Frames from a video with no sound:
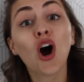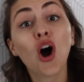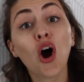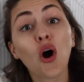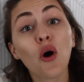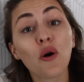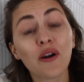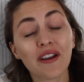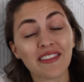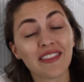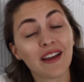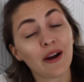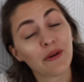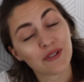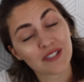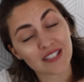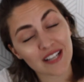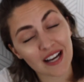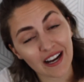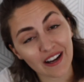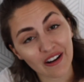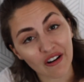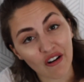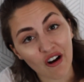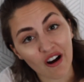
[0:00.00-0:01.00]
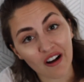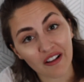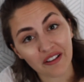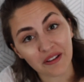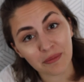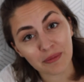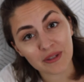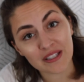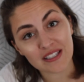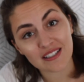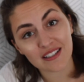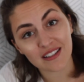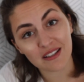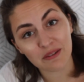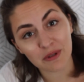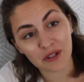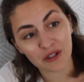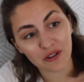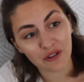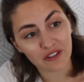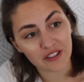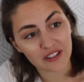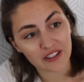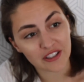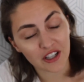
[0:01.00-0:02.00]
Okay, that was Kyle calling me to let me
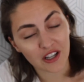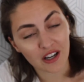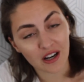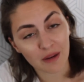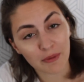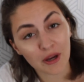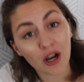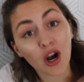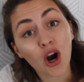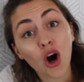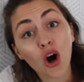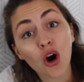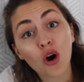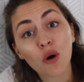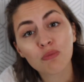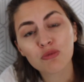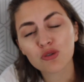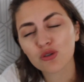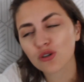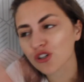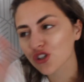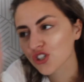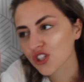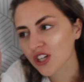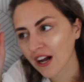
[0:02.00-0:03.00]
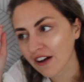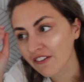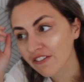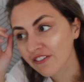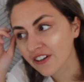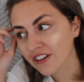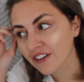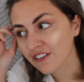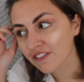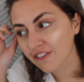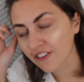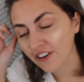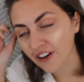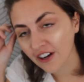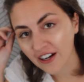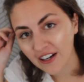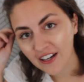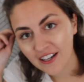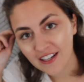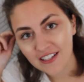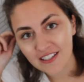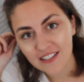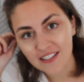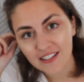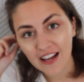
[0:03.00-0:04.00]
know that they're coming home. George got fitted for
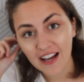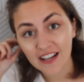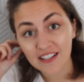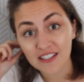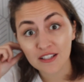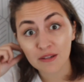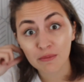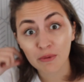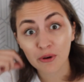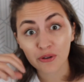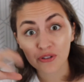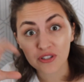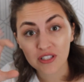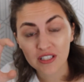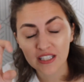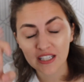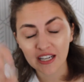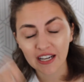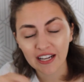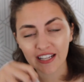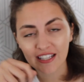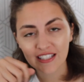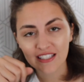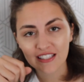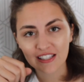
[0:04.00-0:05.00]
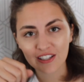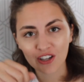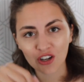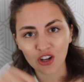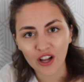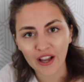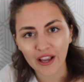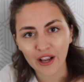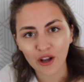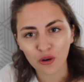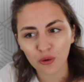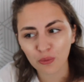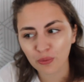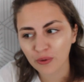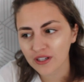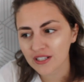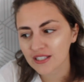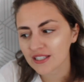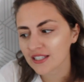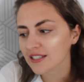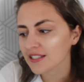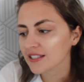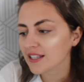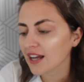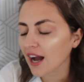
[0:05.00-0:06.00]
his SMOs today, his little ankle
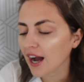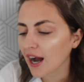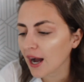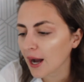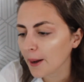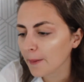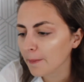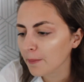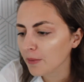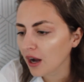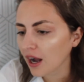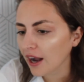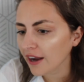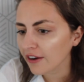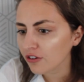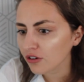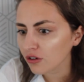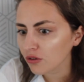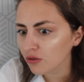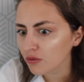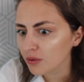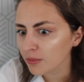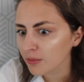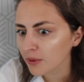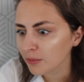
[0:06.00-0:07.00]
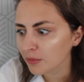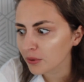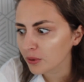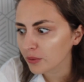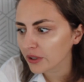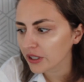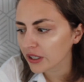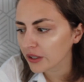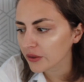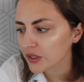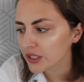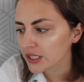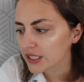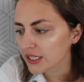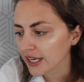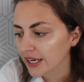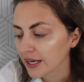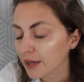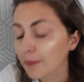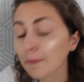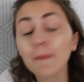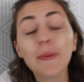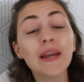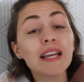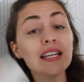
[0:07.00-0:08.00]
braces. I don't remember what I was
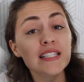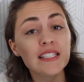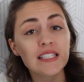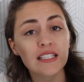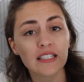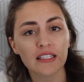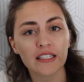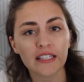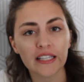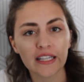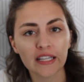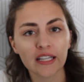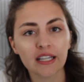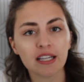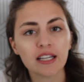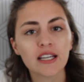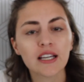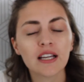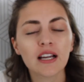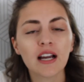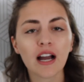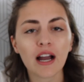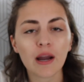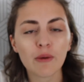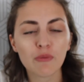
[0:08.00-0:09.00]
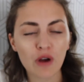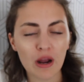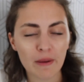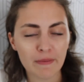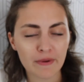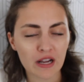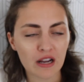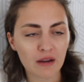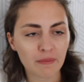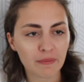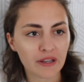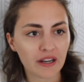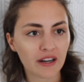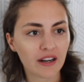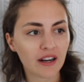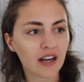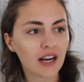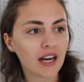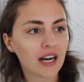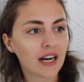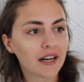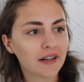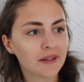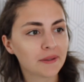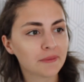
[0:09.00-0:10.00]
saying. Basically, I'm wrapping up here.
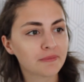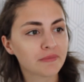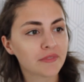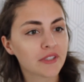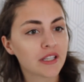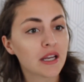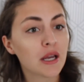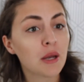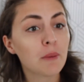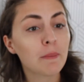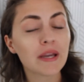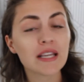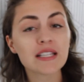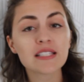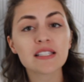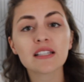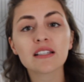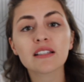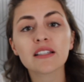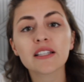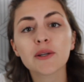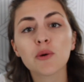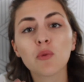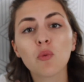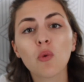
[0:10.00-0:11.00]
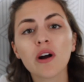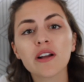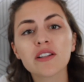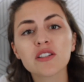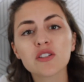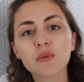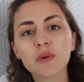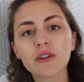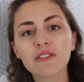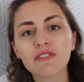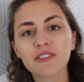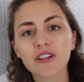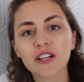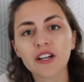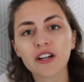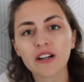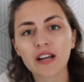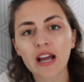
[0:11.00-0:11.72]
Basically, once we figured